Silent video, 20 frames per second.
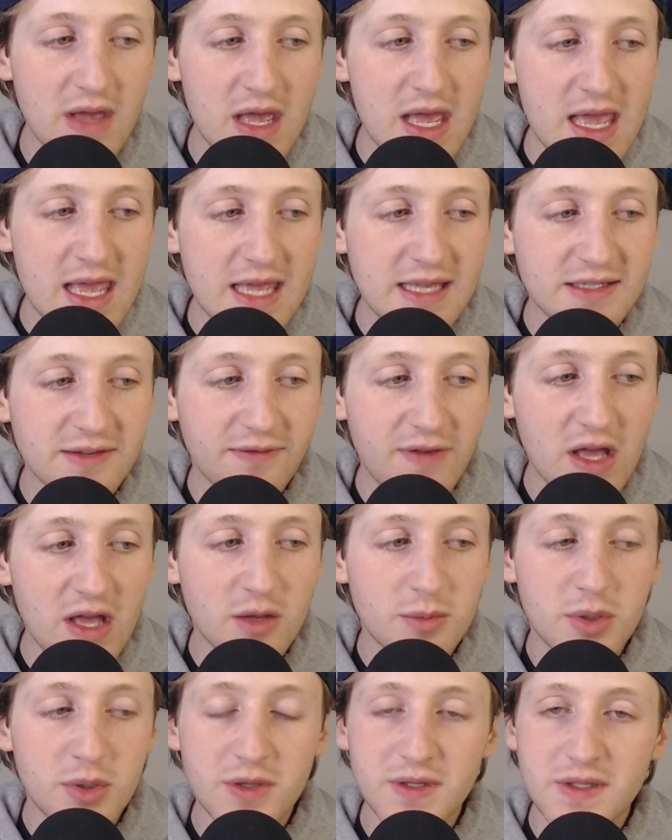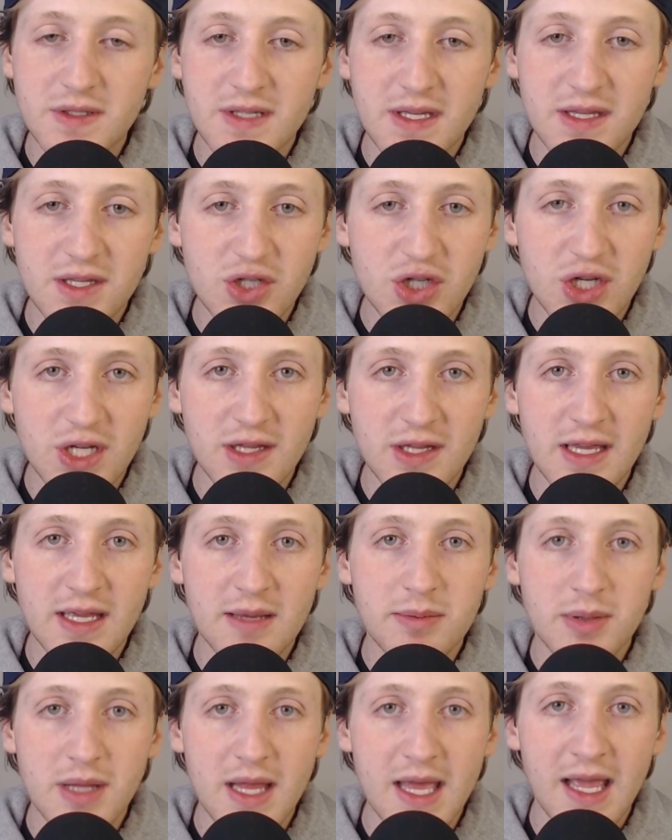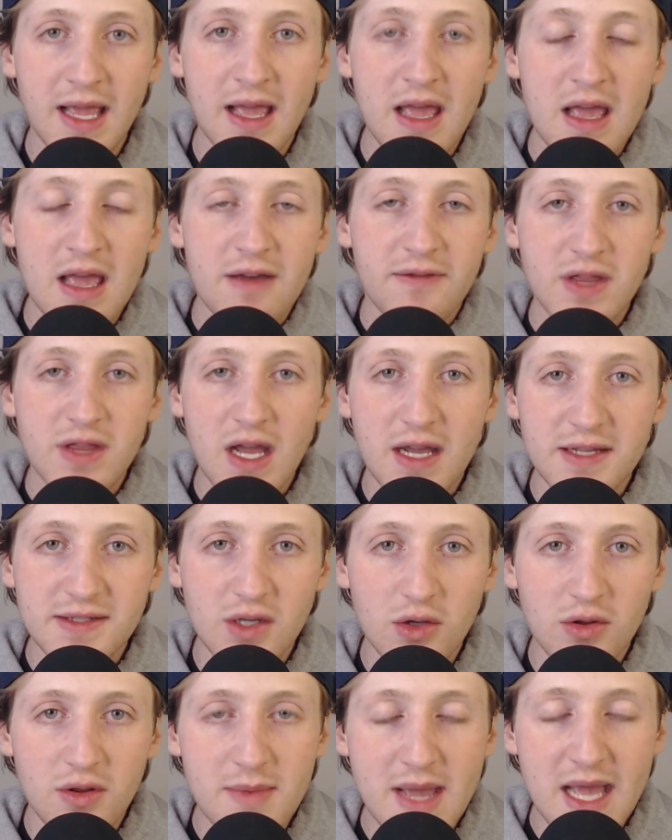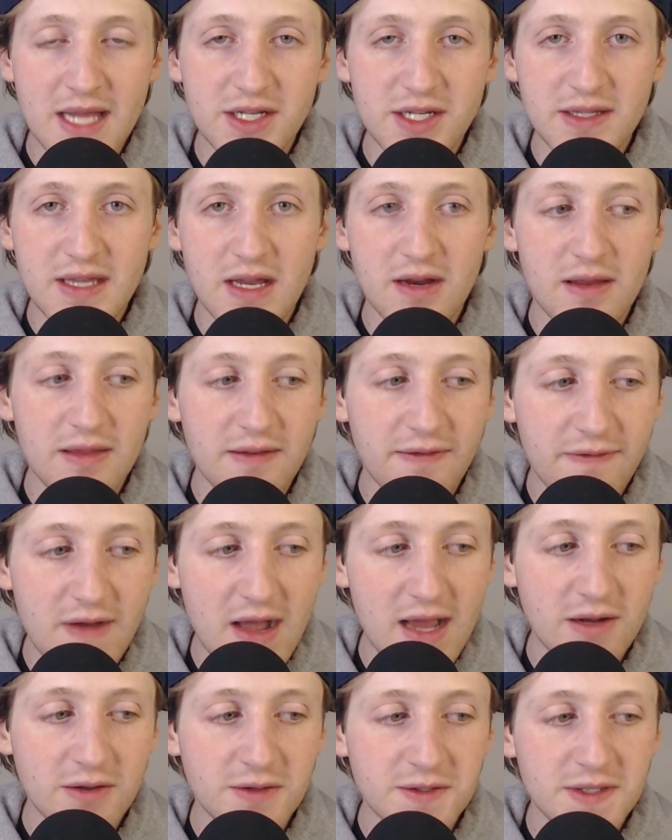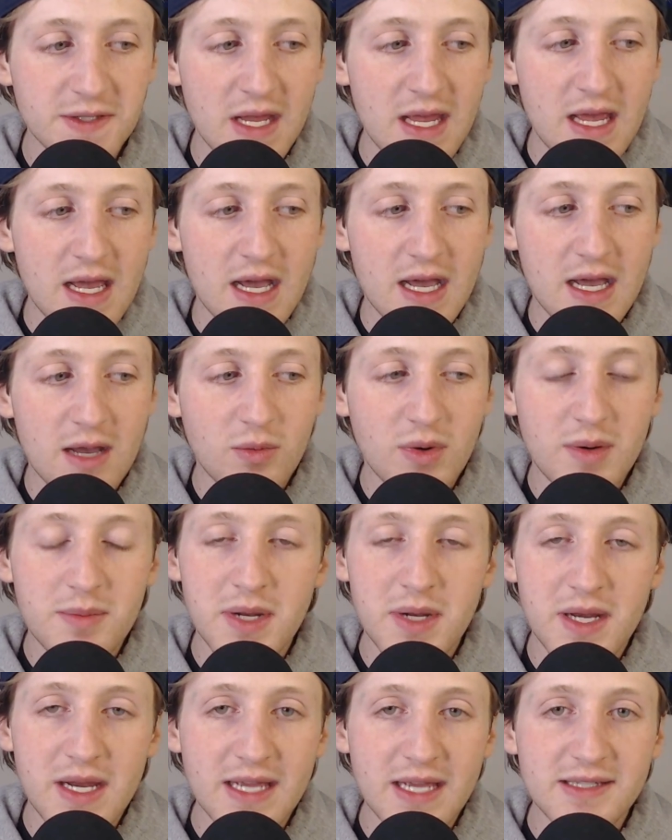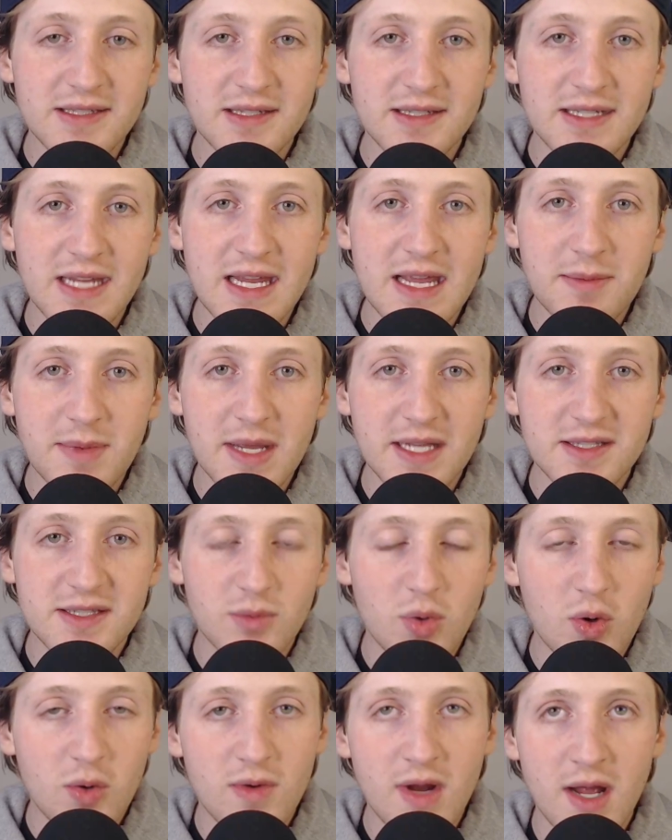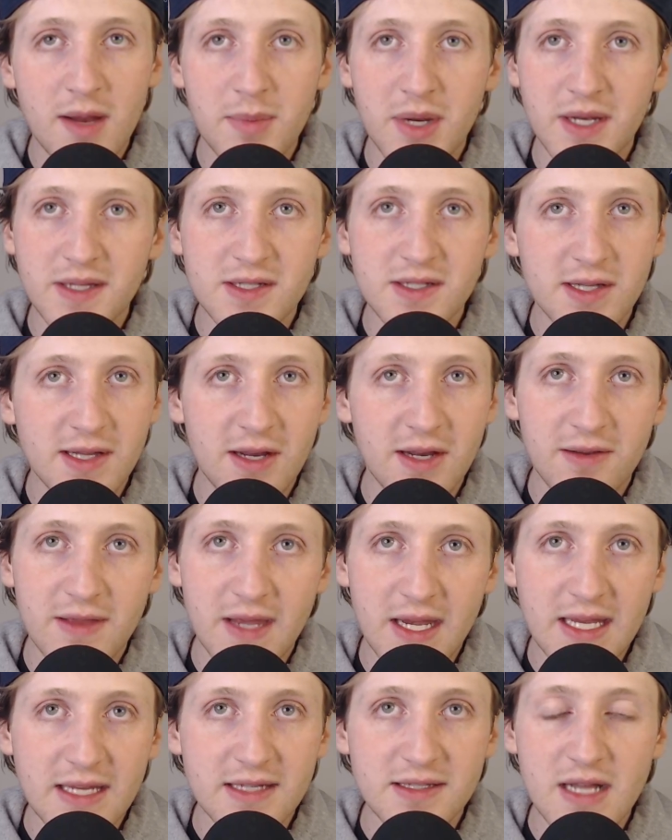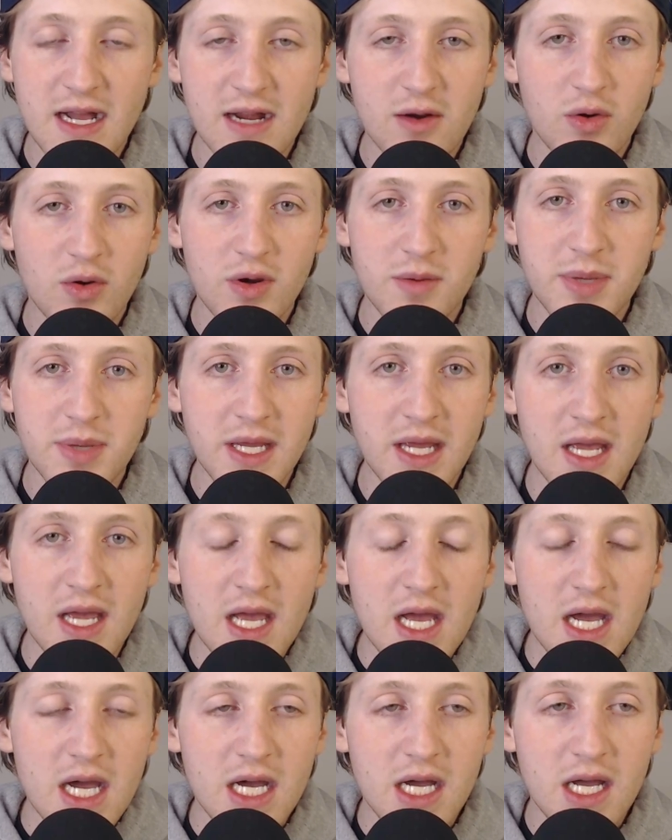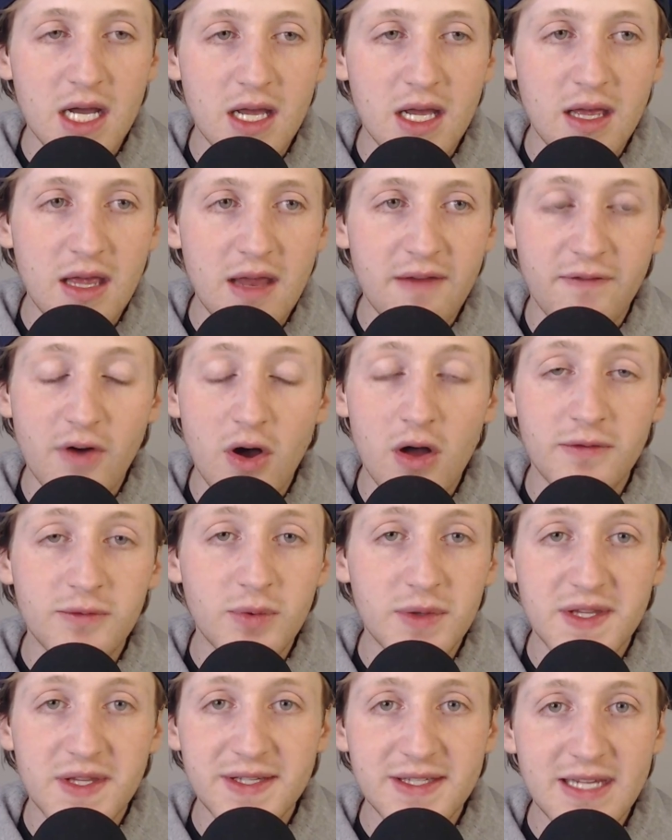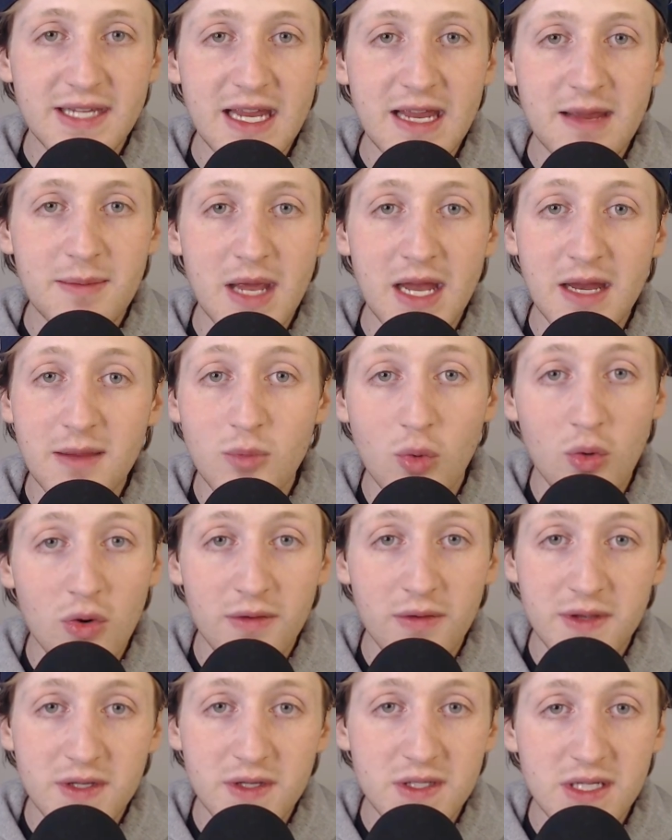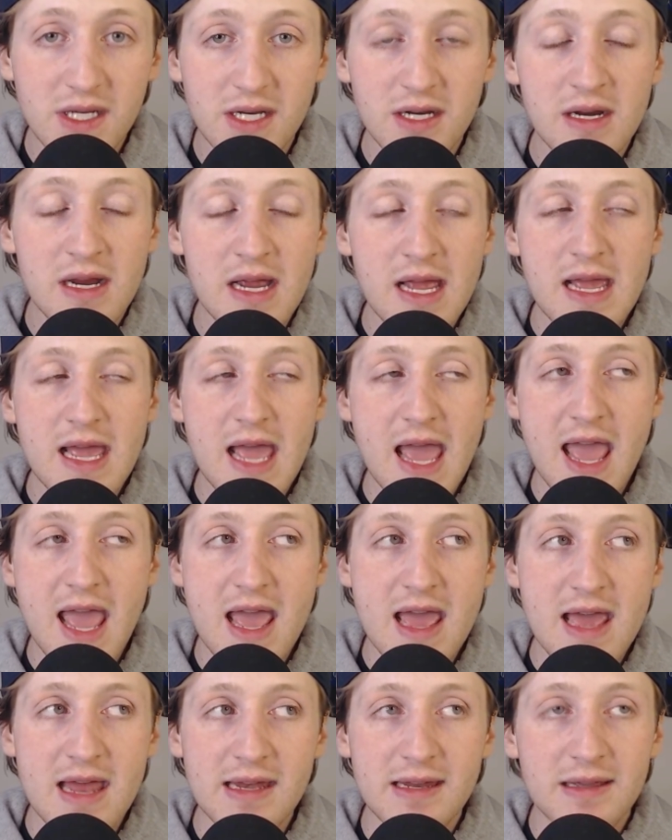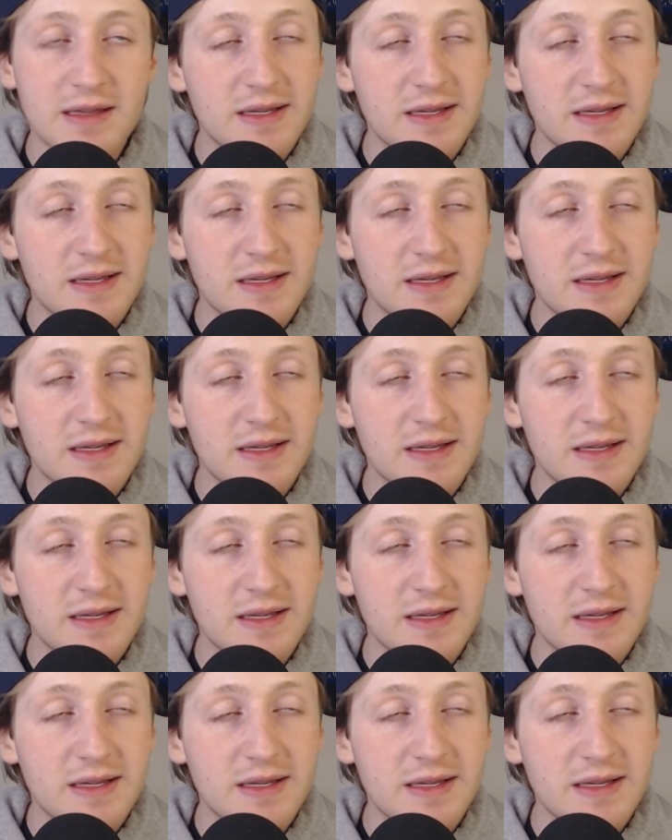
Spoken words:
is available. He's in the G League playing for the Osceola Magic. They're in the finals. Would have been nice to see him get some more run, but it's clear that he is not going to be involved with this team anymore this year, and